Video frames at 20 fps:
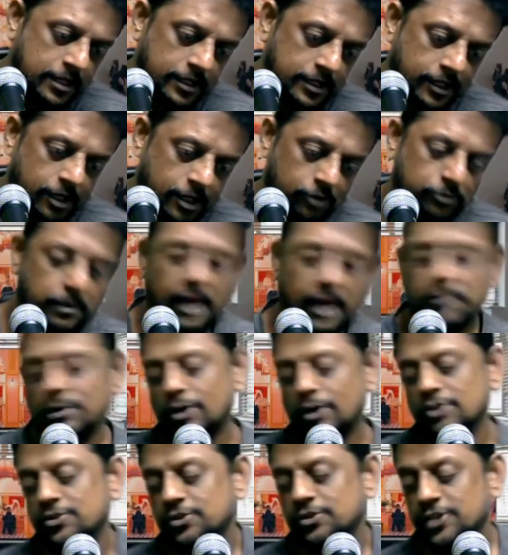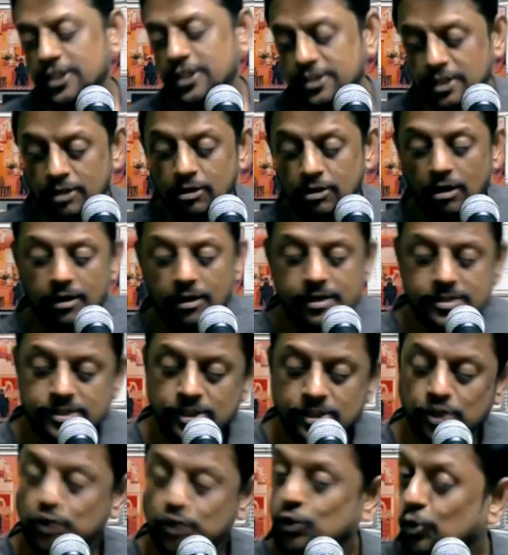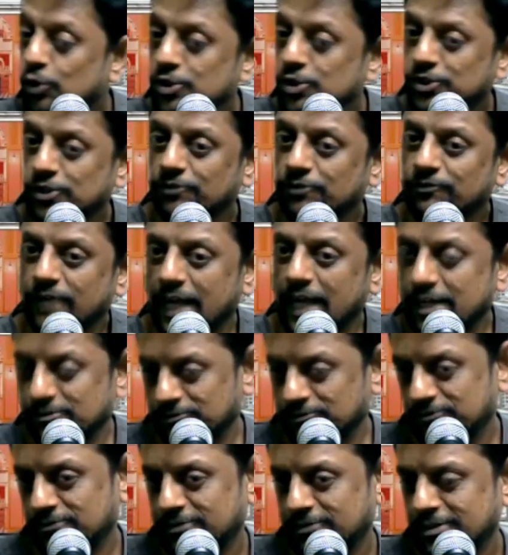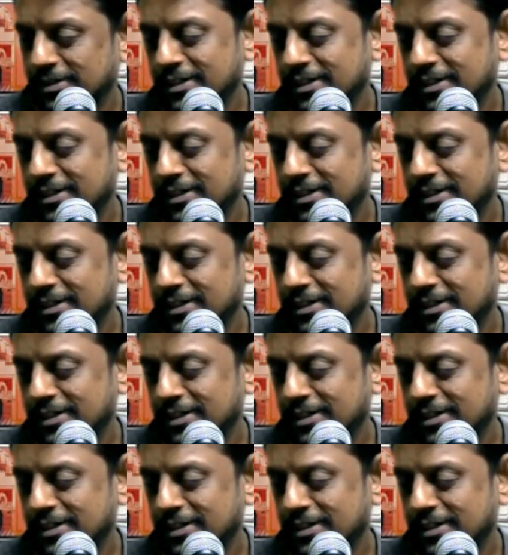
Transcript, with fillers: Now, the Bible also says that God is the source of life.